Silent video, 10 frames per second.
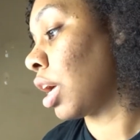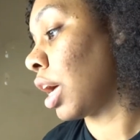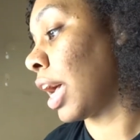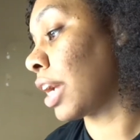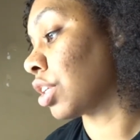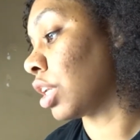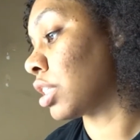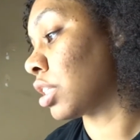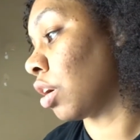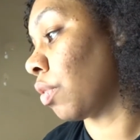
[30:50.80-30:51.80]
I actually
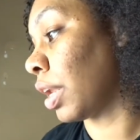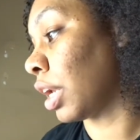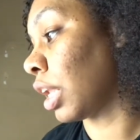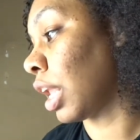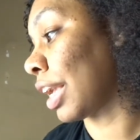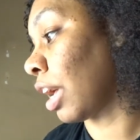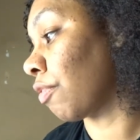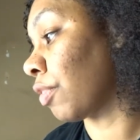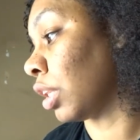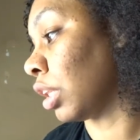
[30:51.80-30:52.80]
need to go ahead and clock out
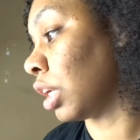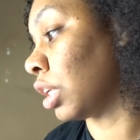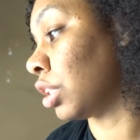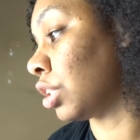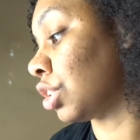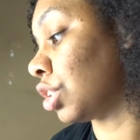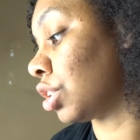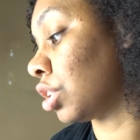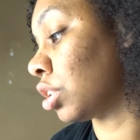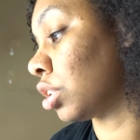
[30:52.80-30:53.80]
for
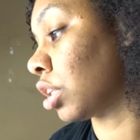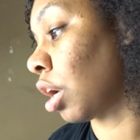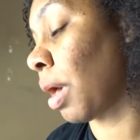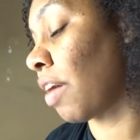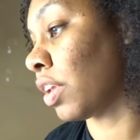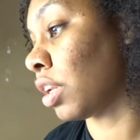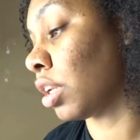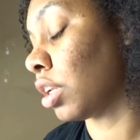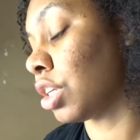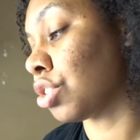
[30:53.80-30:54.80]
lunch. I'm having
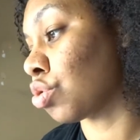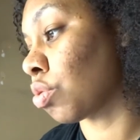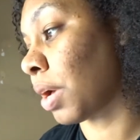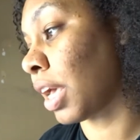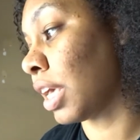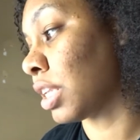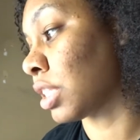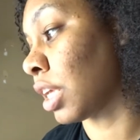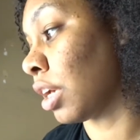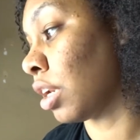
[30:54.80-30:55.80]
issues with my
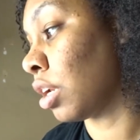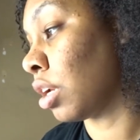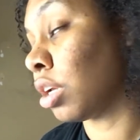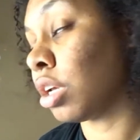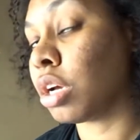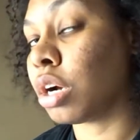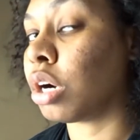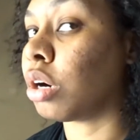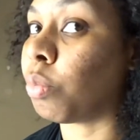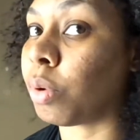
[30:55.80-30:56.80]
headset.
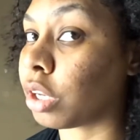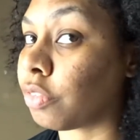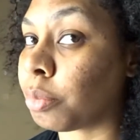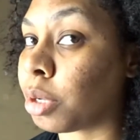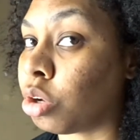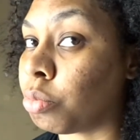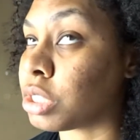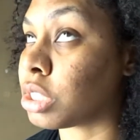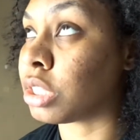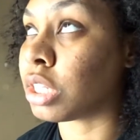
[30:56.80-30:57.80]
Working from home
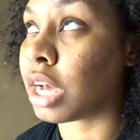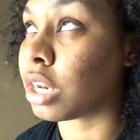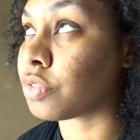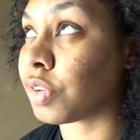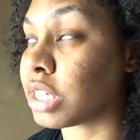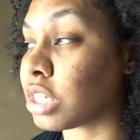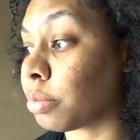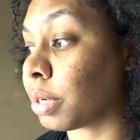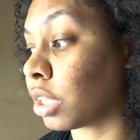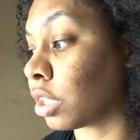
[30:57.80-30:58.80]
is not as fun as
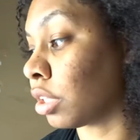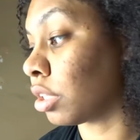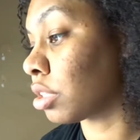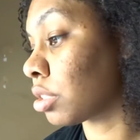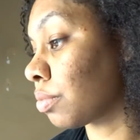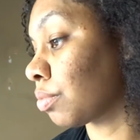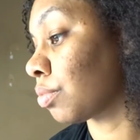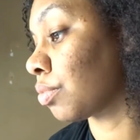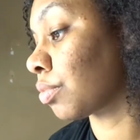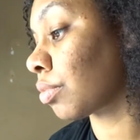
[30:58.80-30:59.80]
everybody thinks.
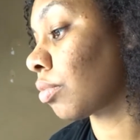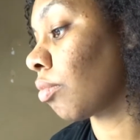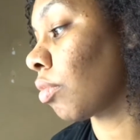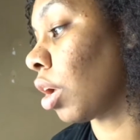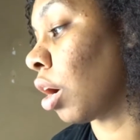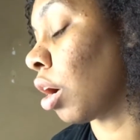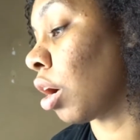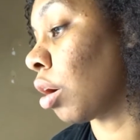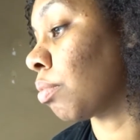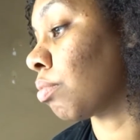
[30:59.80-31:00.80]

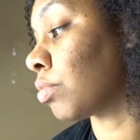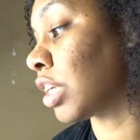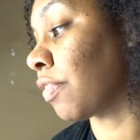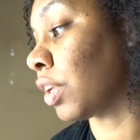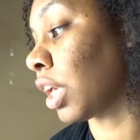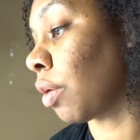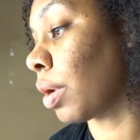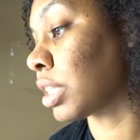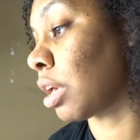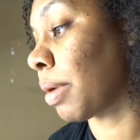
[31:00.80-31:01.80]
Um, definitely can't
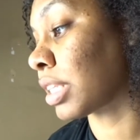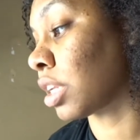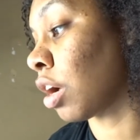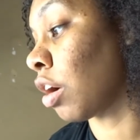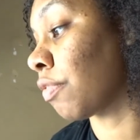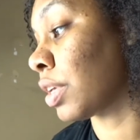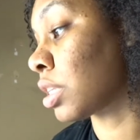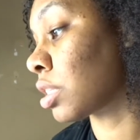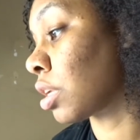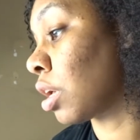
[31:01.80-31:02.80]
wait to get back to the
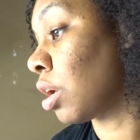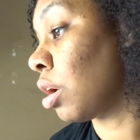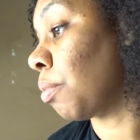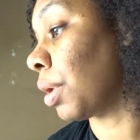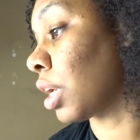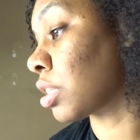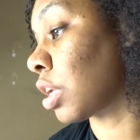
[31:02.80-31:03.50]
office. But yeah, so